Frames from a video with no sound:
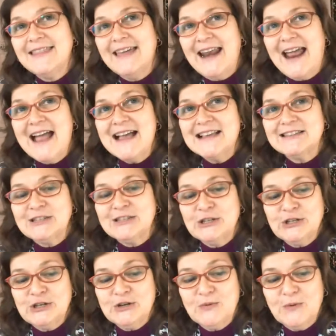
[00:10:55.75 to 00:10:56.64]
that has
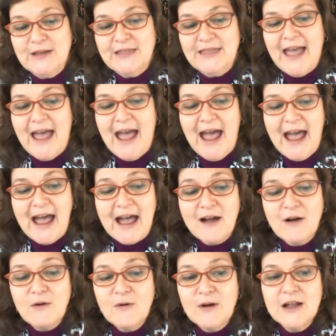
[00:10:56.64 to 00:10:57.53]
to do with
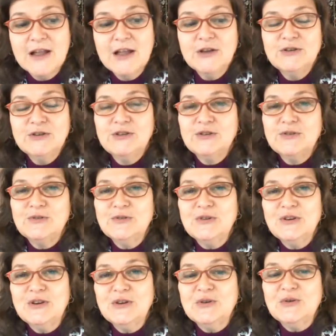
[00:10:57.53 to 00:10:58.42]
how do
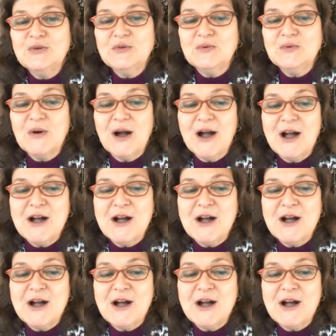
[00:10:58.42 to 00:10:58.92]
you